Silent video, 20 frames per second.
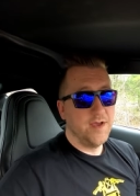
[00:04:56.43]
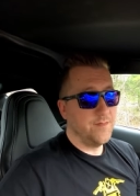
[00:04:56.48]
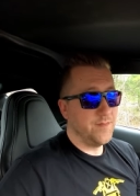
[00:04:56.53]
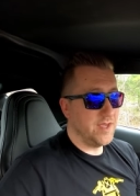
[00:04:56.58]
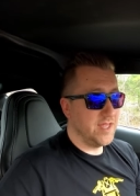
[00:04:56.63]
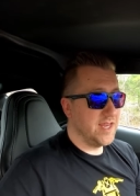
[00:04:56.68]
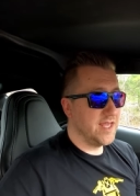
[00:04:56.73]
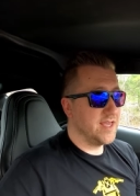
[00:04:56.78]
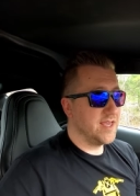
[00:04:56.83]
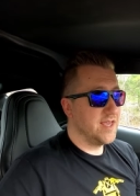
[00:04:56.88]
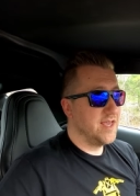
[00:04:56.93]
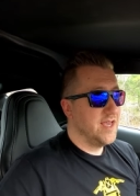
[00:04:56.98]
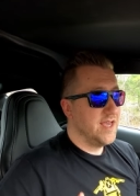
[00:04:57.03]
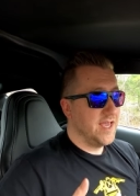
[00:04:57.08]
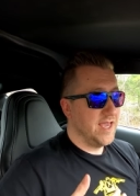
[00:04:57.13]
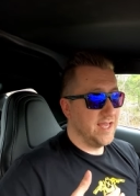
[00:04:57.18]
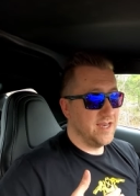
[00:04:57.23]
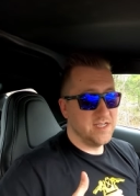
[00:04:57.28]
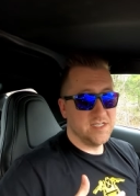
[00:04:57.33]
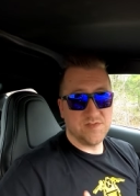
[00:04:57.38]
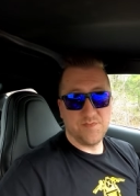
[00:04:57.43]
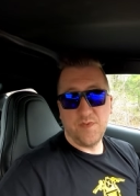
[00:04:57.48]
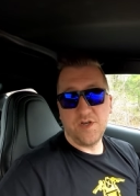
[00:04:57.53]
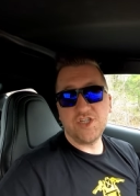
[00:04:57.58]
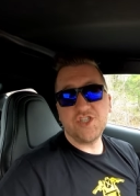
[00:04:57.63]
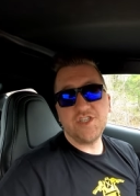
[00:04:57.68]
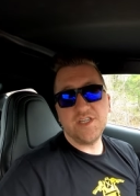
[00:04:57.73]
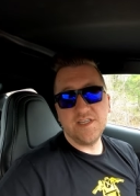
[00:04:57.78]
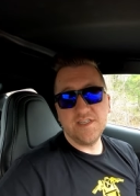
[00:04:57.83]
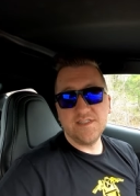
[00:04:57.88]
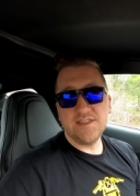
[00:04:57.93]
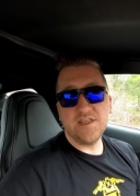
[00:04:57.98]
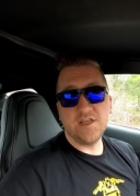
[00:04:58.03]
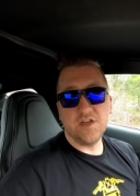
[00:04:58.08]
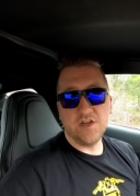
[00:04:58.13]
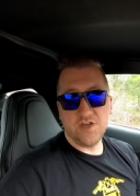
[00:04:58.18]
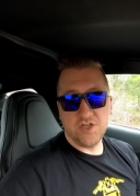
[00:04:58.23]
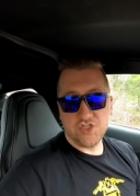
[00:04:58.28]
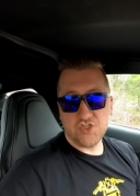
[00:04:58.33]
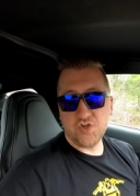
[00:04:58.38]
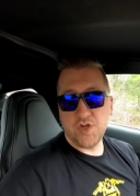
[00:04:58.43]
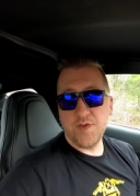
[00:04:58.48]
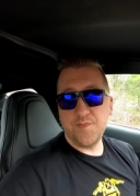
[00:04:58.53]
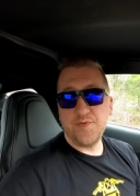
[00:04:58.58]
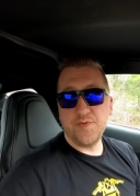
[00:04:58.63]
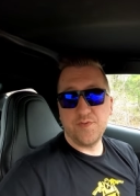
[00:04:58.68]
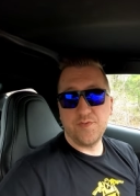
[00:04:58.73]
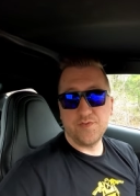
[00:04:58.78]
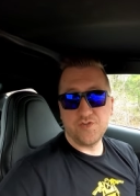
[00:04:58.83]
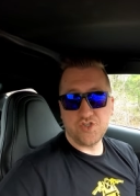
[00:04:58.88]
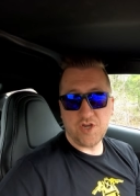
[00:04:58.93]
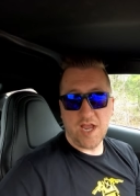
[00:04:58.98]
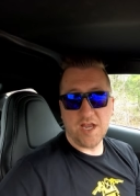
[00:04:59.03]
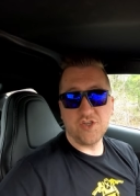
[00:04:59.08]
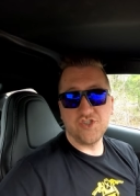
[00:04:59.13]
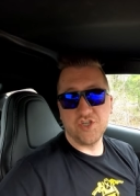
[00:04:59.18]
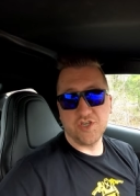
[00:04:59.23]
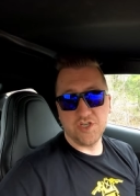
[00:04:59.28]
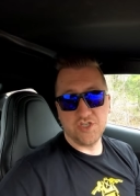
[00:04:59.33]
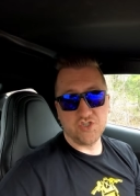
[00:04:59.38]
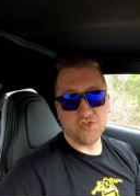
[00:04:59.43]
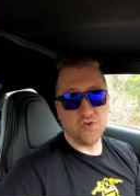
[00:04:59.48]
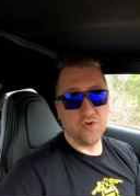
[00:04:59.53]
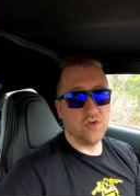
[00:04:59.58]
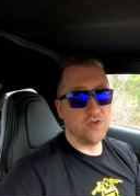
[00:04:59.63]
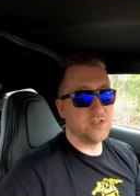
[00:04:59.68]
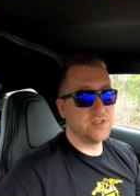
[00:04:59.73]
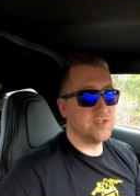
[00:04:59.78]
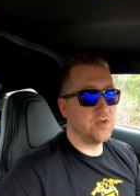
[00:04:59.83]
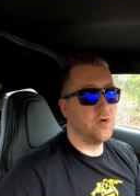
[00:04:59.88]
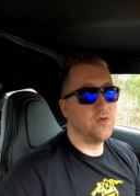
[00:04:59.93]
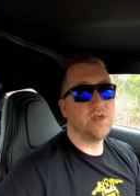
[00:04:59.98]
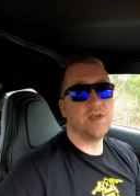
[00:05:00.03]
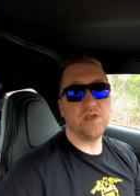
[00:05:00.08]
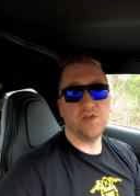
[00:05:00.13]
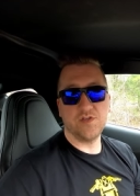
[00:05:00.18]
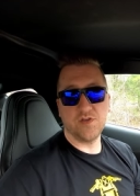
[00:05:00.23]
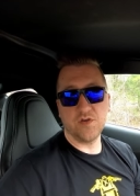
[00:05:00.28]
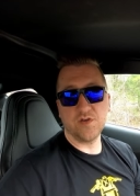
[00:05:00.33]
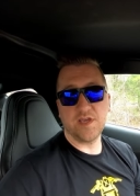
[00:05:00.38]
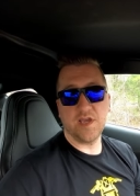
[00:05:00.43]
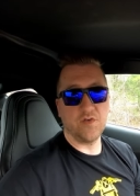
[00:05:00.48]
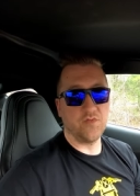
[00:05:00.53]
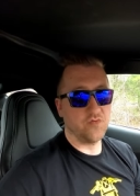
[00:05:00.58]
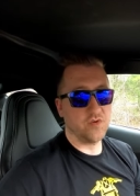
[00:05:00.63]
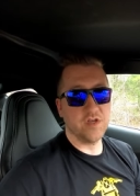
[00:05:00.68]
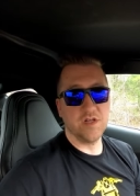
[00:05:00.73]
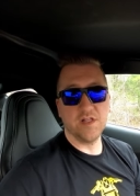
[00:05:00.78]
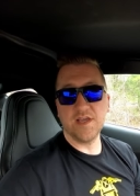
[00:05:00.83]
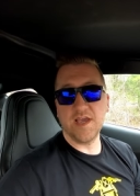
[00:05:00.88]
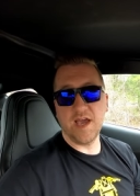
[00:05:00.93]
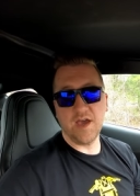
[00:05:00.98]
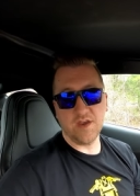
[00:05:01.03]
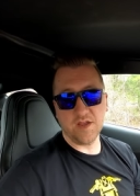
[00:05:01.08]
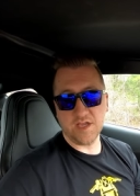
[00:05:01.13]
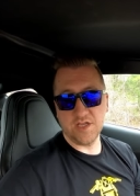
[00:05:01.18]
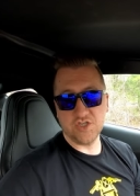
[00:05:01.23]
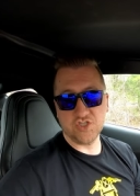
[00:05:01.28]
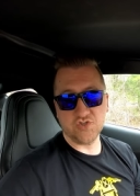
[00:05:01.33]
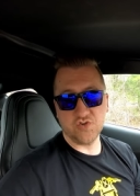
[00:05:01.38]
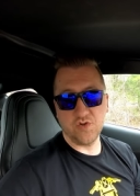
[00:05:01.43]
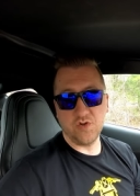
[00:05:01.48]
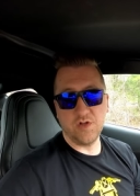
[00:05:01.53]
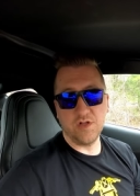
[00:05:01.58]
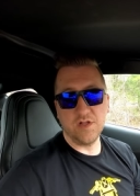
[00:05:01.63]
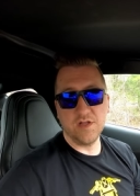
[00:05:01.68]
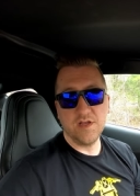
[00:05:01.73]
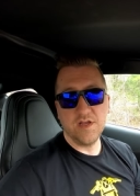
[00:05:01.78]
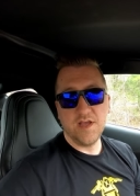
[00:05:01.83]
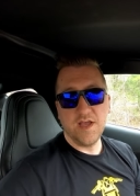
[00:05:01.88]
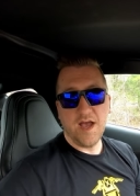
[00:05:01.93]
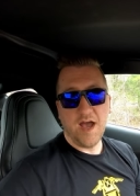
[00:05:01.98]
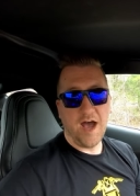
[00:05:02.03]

meaning it is much easier to trip traction control so that you don't get really out of control